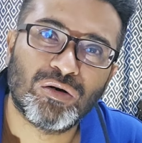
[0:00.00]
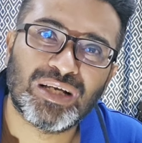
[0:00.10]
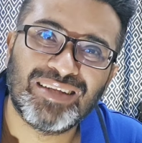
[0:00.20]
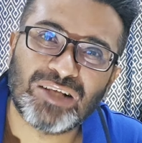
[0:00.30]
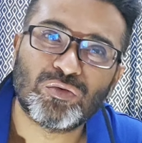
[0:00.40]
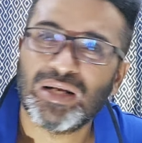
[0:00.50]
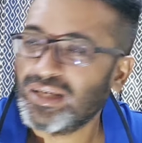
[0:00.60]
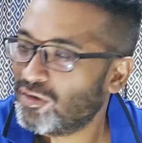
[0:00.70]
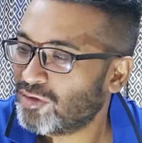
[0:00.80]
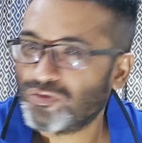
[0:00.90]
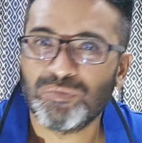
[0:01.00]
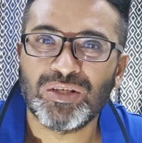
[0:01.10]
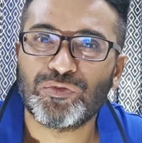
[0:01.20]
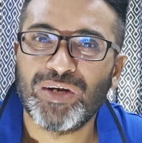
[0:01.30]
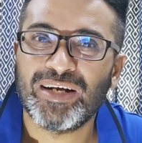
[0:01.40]
Okay, that's what I got from
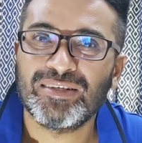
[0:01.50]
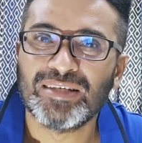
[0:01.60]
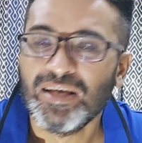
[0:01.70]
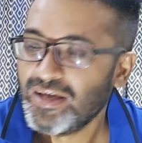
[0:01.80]
this fragrance.